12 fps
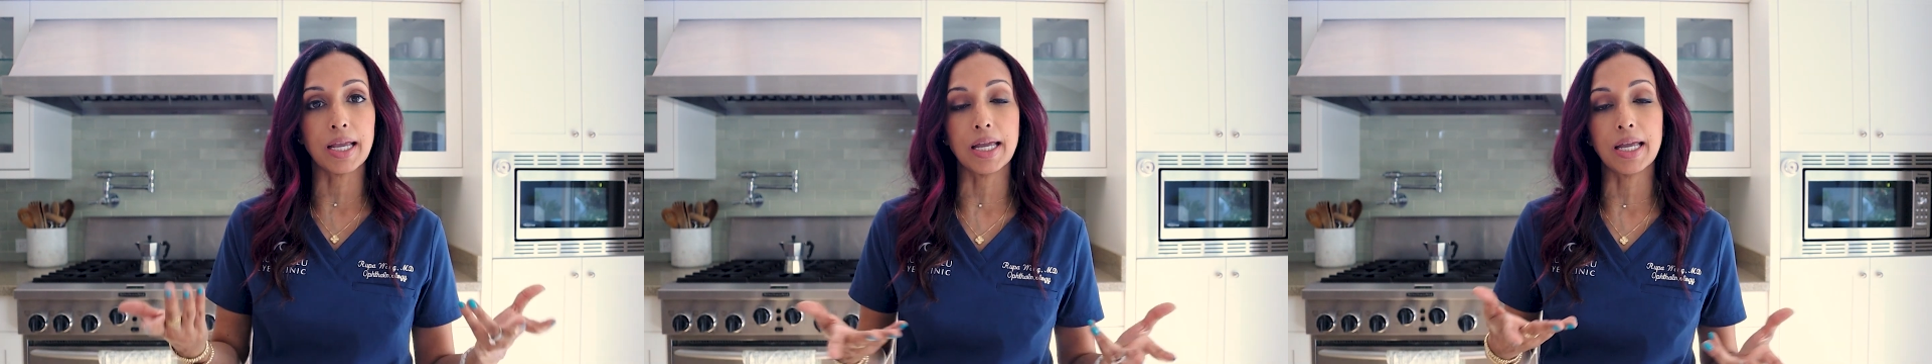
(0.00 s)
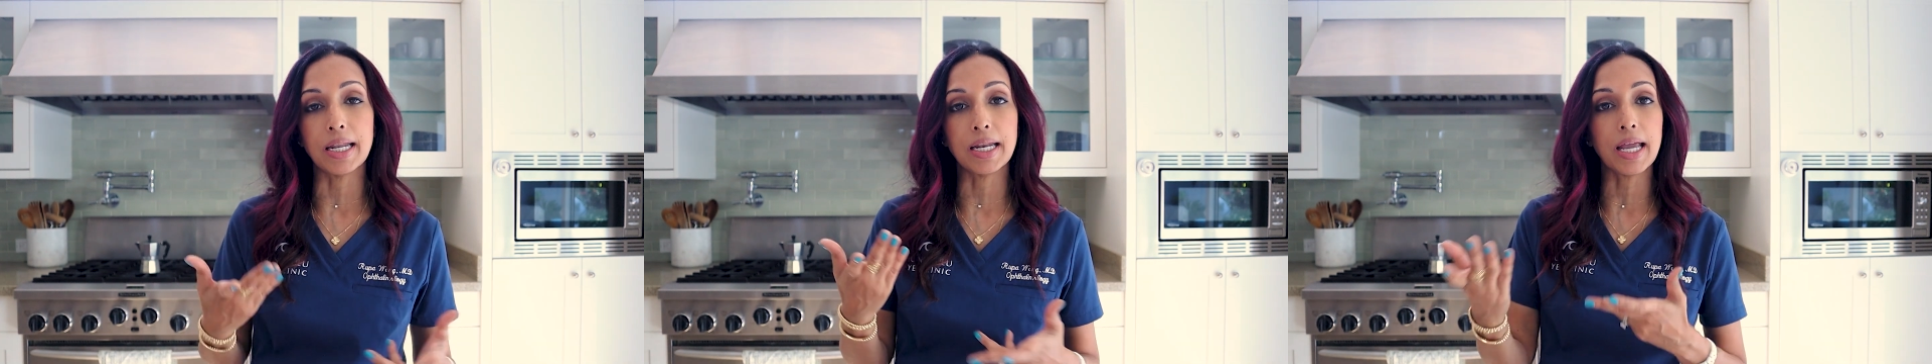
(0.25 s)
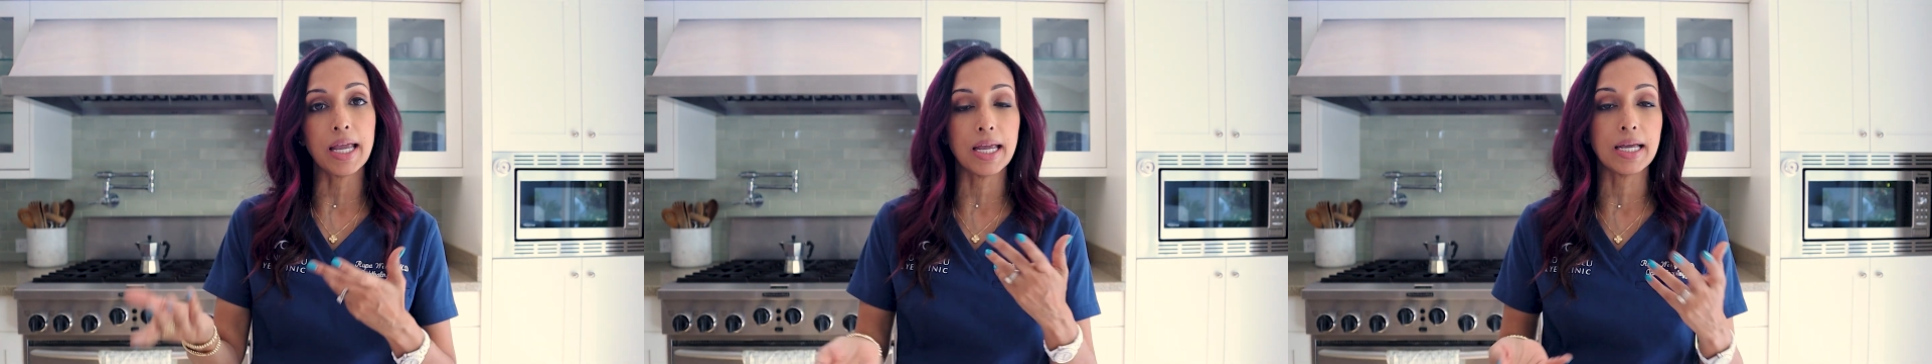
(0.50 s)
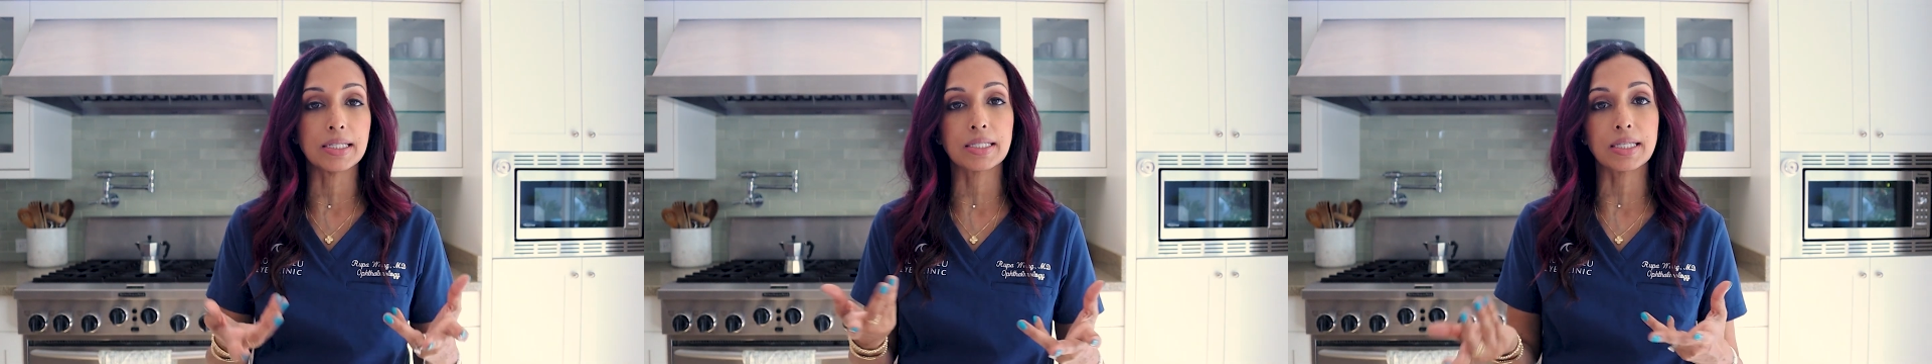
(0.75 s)
in
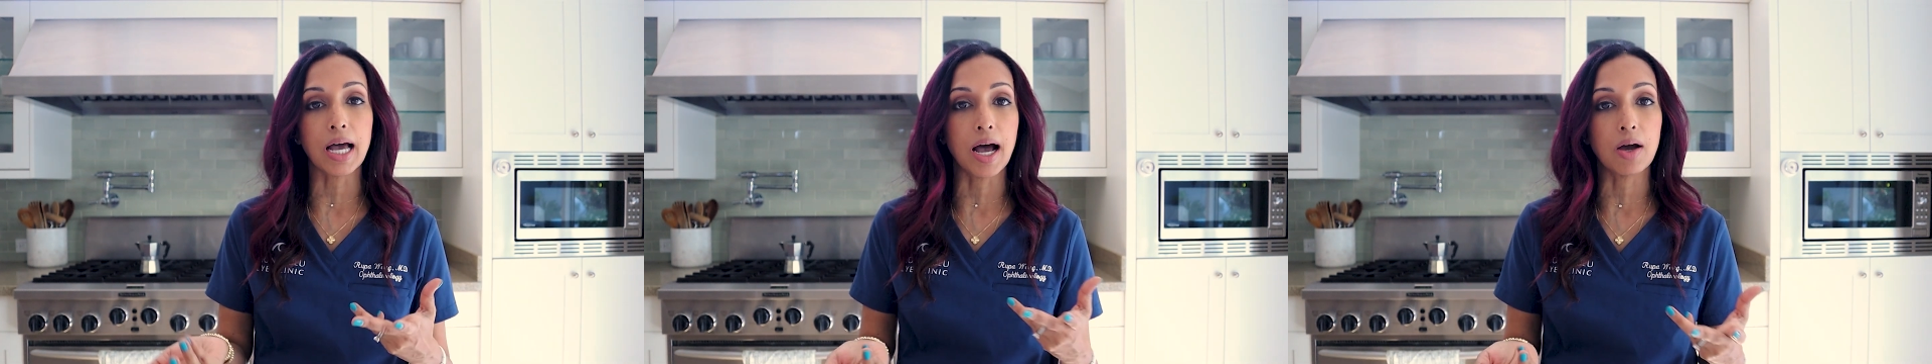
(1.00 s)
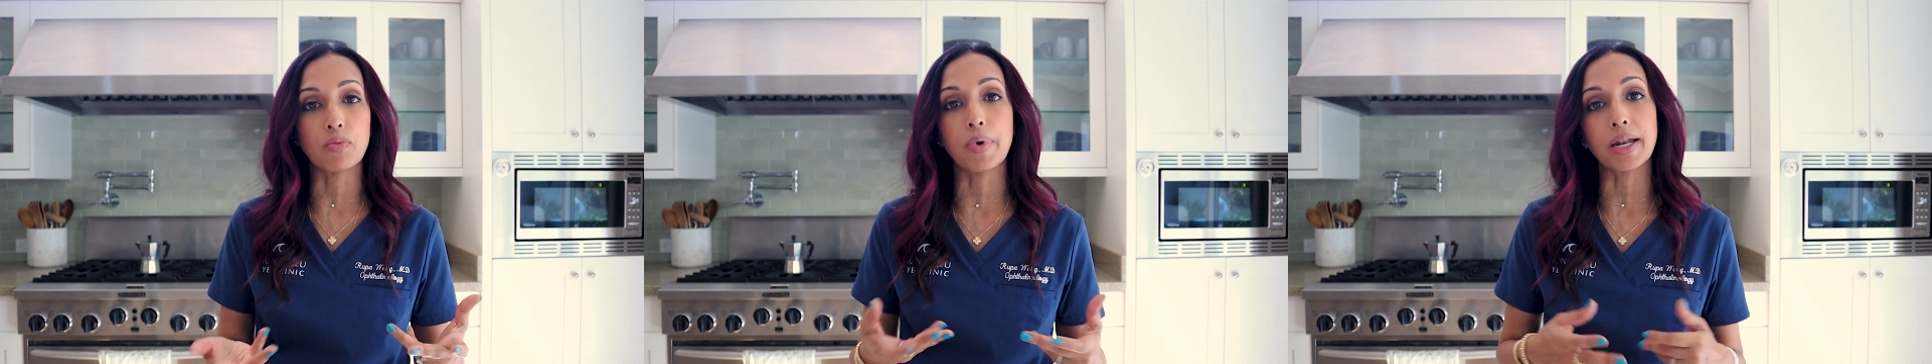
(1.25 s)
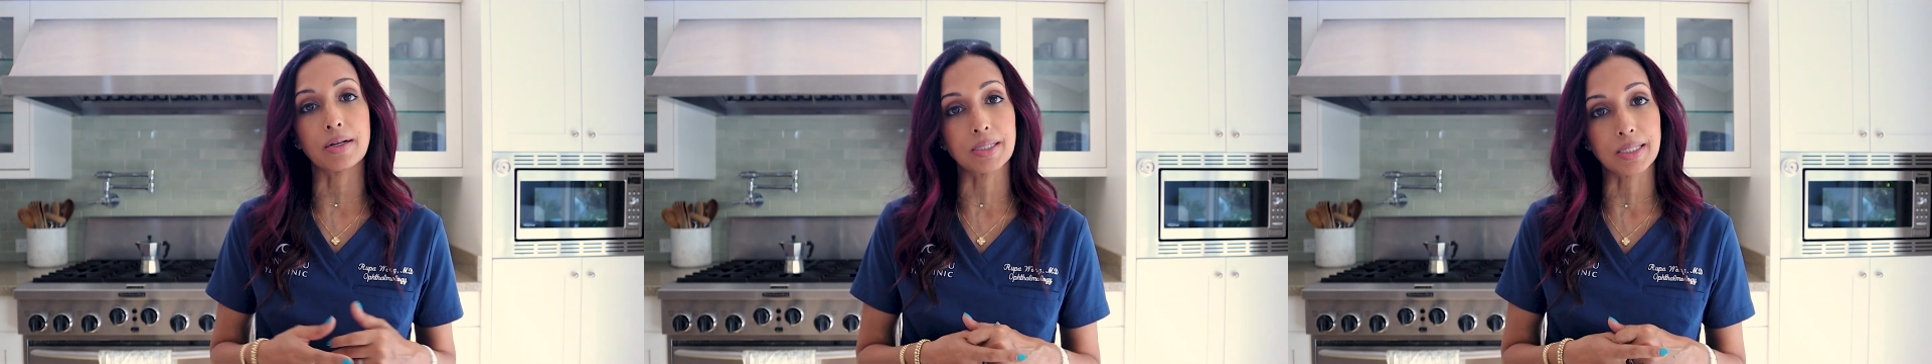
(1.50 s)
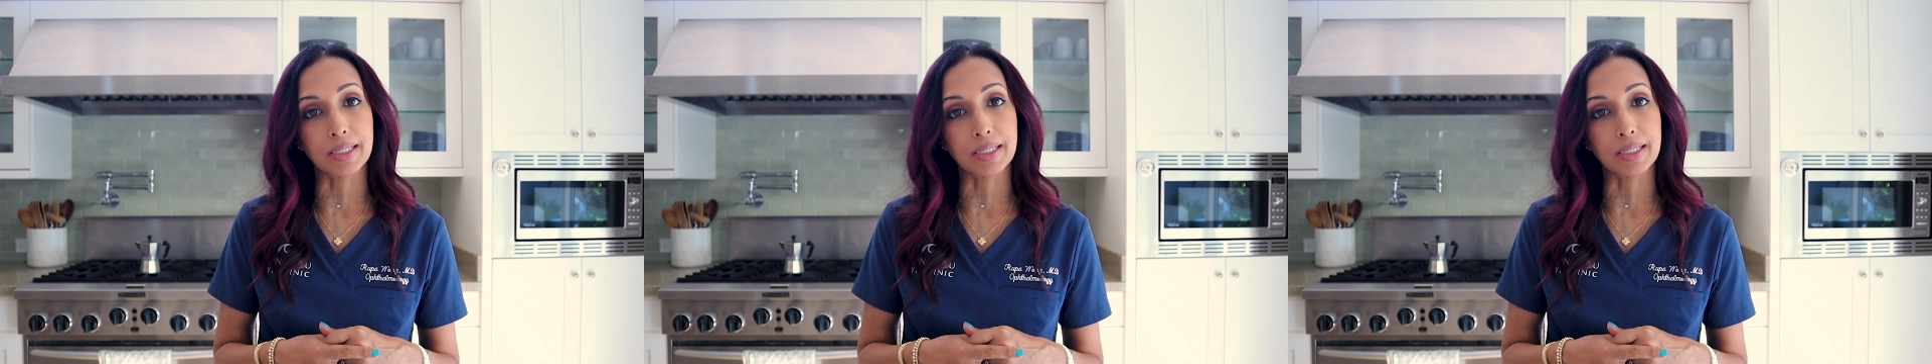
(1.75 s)
its retinal